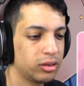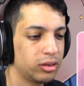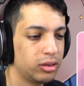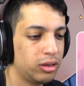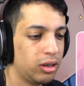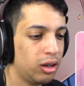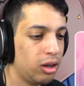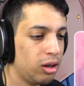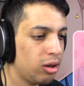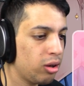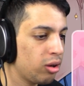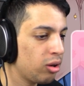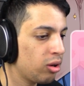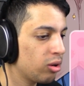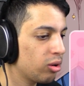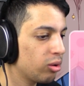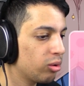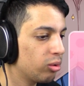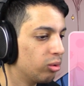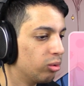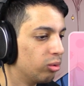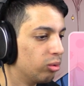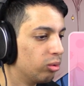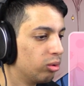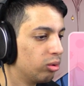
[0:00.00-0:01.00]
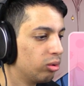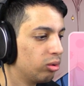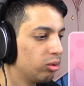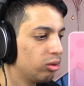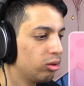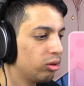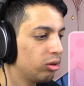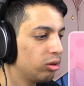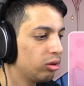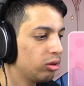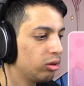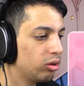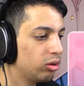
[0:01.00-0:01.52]
No!
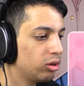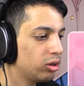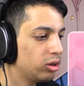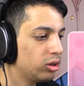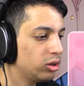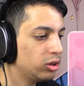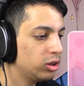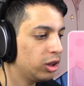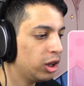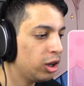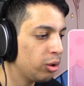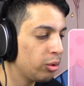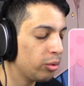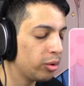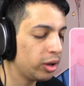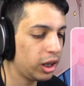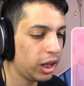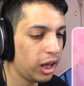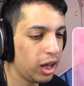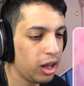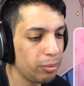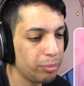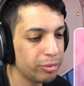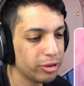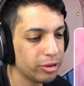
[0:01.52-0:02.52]
No, I wanna help